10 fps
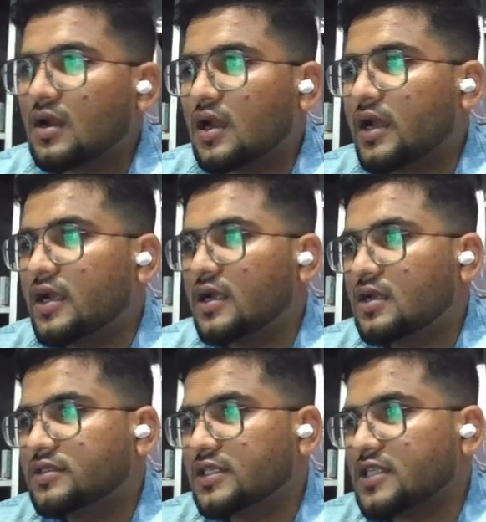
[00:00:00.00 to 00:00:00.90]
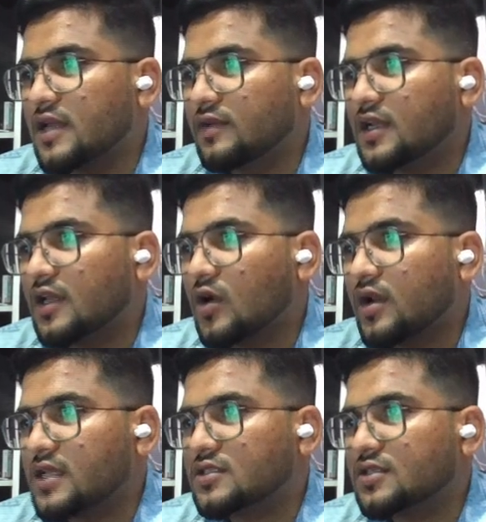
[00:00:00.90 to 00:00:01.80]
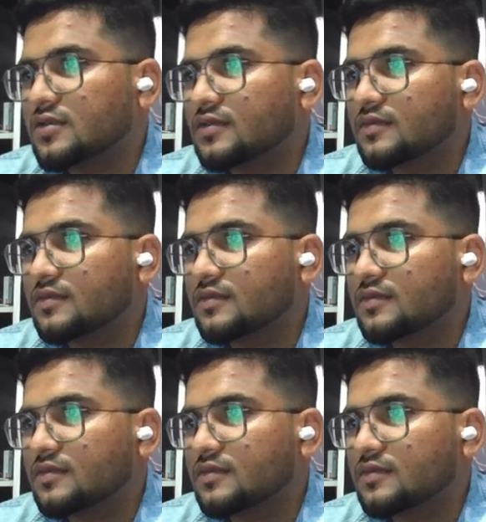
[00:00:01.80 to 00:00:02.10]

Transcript: and just I will click on next